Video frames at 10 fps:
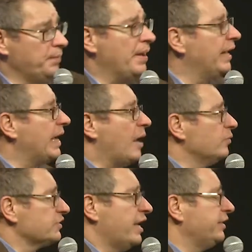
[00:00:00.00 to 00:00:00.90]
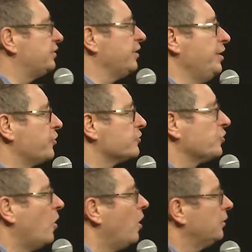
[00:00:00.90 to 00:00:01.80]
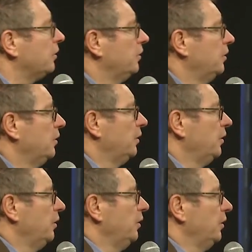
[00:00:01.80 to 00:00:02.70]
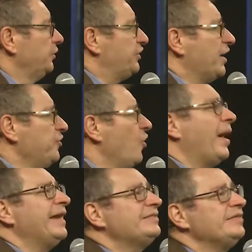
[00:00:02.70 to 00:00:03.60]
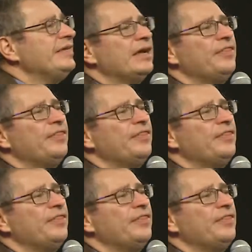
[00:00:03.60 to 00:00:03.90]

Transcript: met, I was 19 years old. She had no idea